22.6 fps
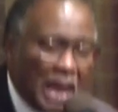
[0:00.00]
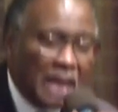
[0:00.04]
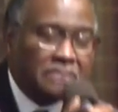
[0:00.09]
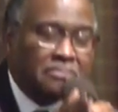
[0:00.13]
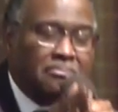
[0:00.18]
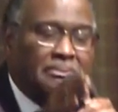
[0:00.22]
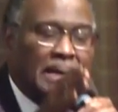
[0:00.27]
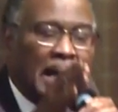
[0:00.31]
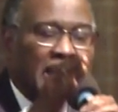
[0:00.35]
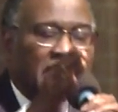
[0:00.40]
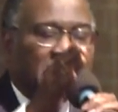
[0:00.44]

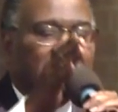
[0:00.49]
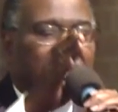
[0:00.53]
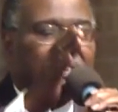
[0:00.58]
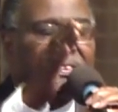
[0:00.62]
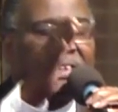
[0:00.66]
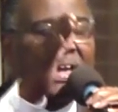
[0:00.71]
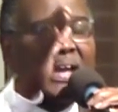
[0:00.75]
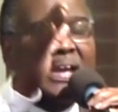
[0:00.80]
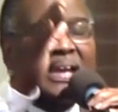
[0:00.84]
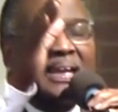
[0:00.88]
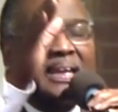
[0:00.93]
and mighty
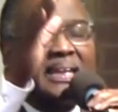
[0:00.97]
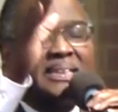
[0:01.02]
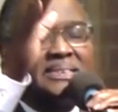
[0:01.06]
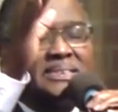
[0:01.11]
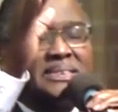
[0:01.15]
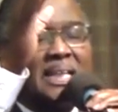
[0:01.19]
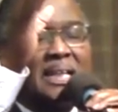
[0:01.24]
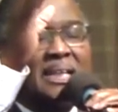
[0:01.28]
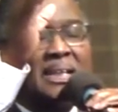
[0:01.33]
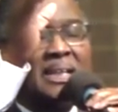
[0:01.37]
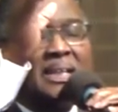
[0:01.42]

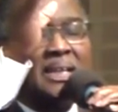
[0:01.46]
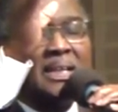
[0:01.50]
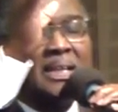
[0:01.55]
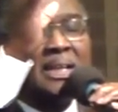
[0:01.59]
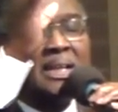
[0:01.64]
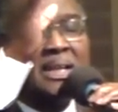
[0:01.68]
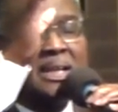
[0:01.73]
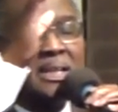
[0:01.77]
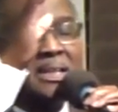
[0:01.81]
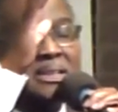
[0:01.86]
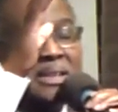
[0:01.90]
things
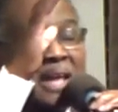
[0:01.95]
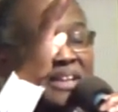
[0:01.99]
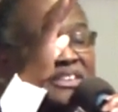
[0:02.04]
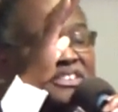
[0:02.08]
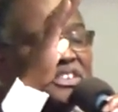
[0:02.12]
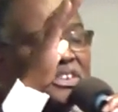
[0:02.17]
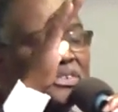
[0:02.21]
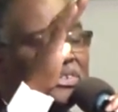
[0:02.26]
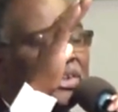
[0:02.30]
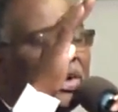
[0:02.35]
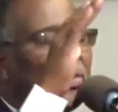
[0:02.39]

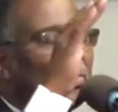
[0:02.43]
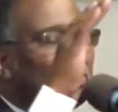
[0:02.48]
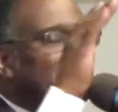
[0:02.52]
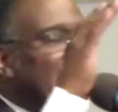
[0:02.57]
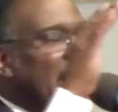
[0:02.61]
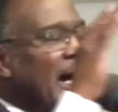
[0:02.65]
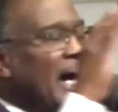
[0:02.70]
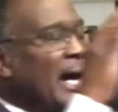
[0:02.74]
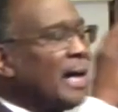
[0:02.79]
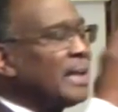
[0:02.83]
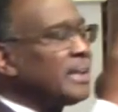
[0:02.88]
that you know
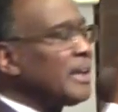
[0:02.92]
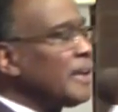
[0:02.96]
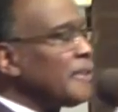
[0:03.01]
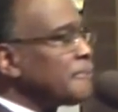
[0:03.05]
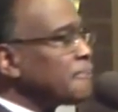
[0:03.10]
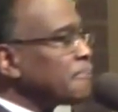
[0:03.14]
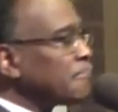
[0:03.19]
not.